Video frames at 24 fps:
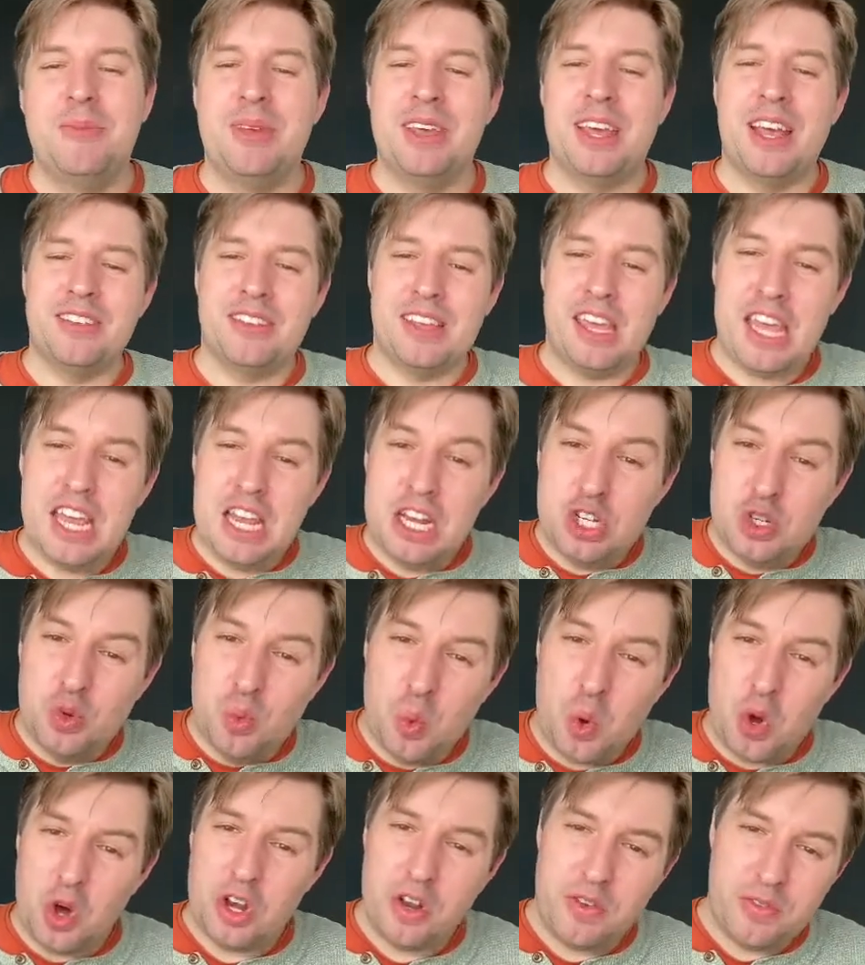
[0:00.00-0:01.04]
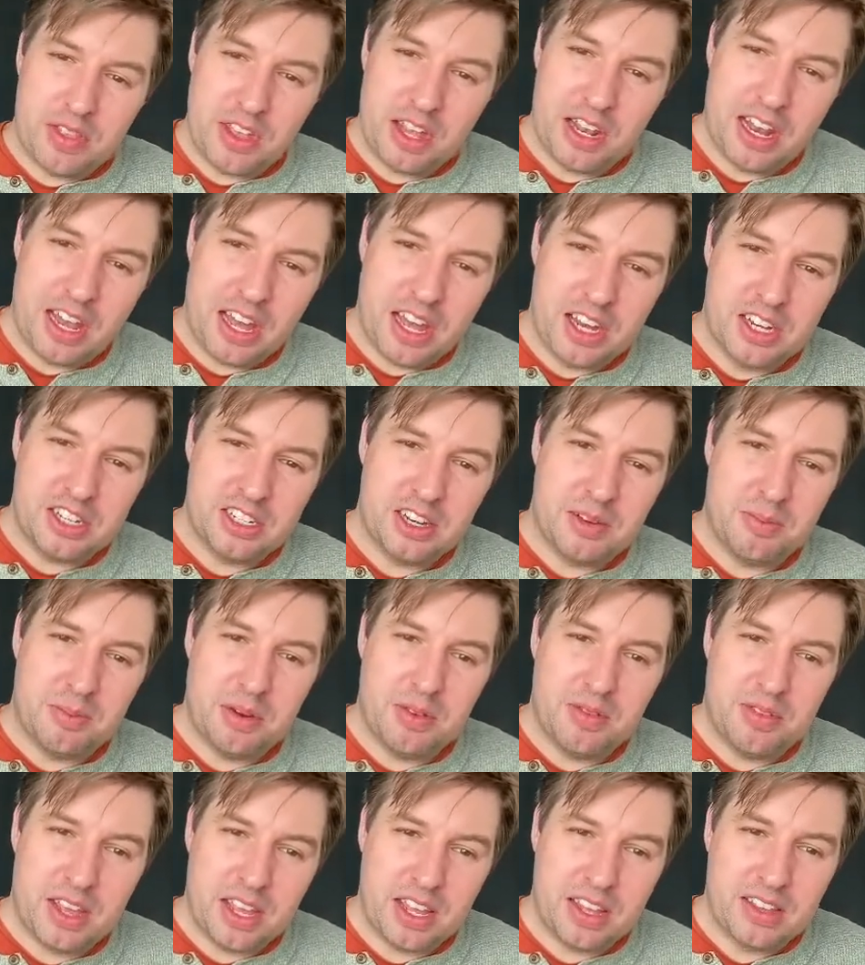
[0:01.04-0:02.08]
because each one of the large number of
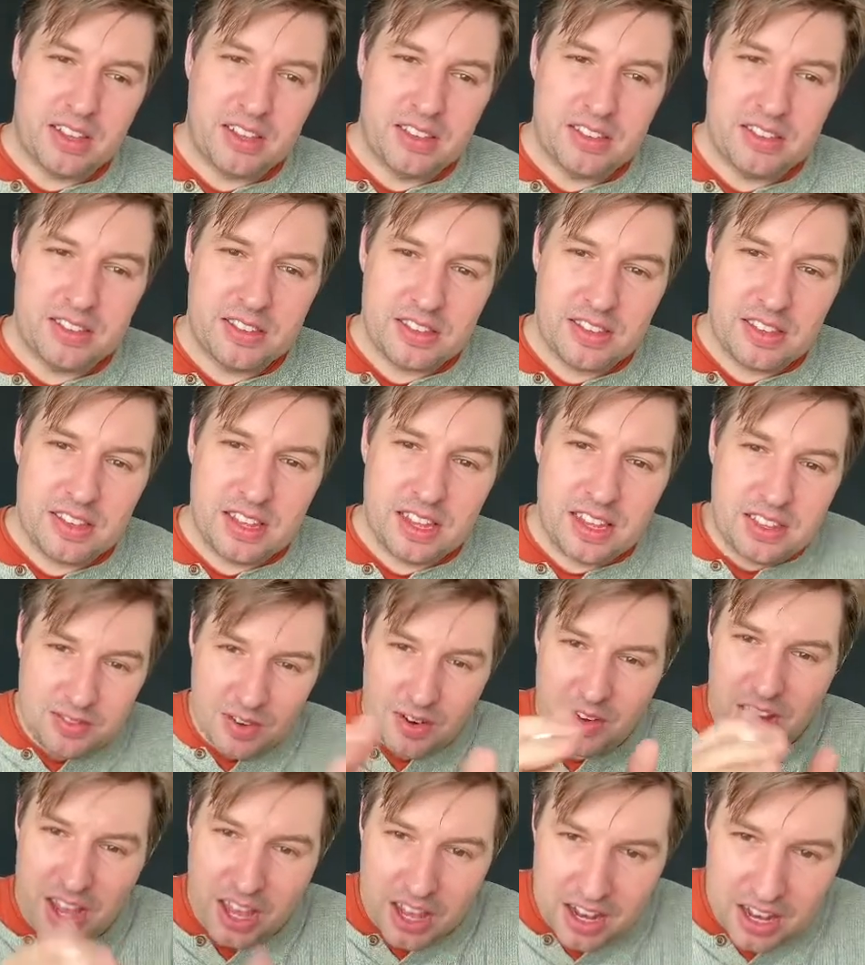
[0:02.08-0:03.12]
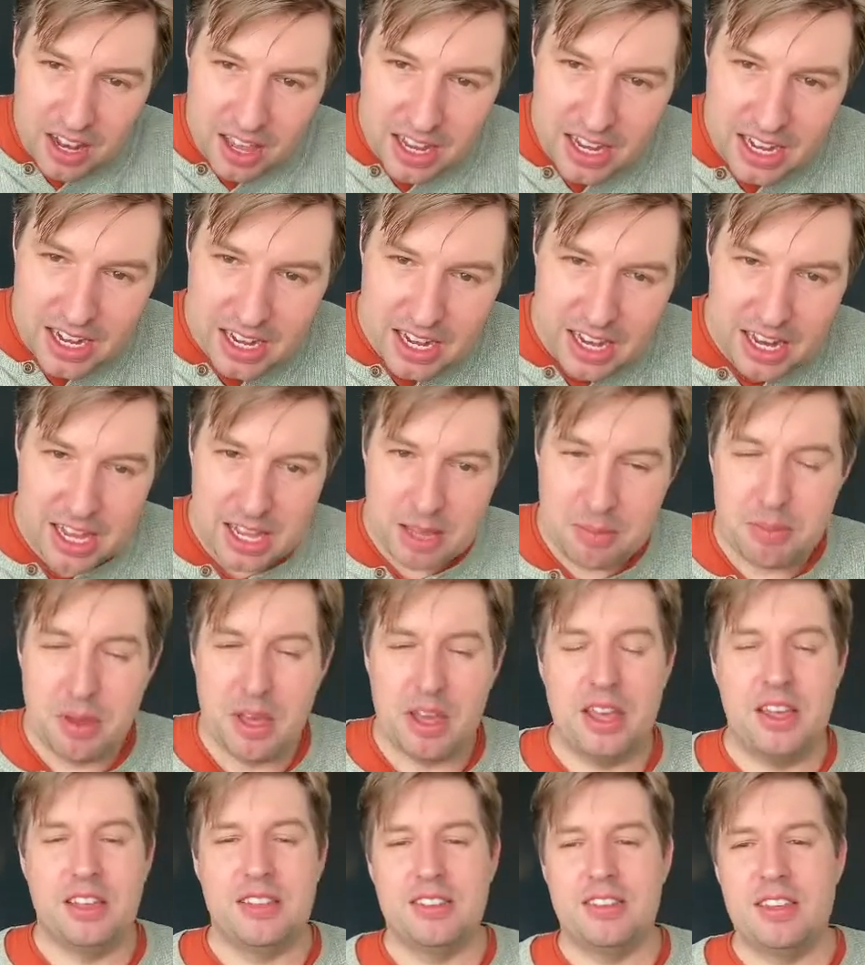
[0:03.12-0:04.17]
things is very unlikely by
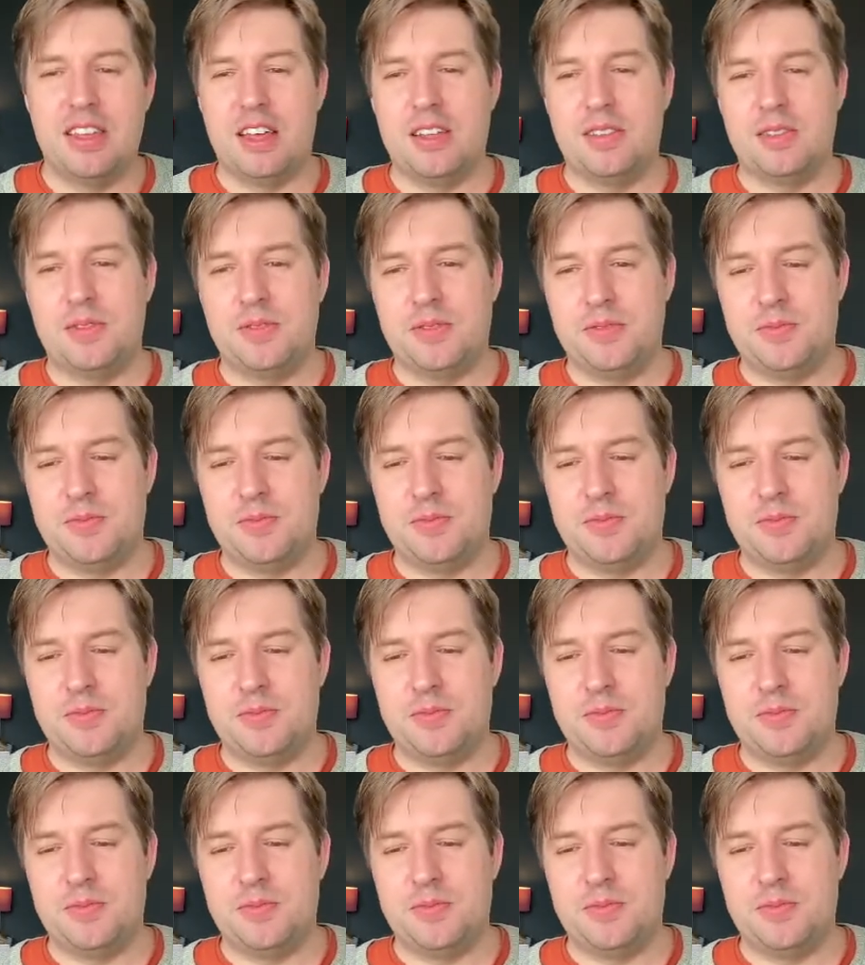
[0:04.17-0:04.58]
itself.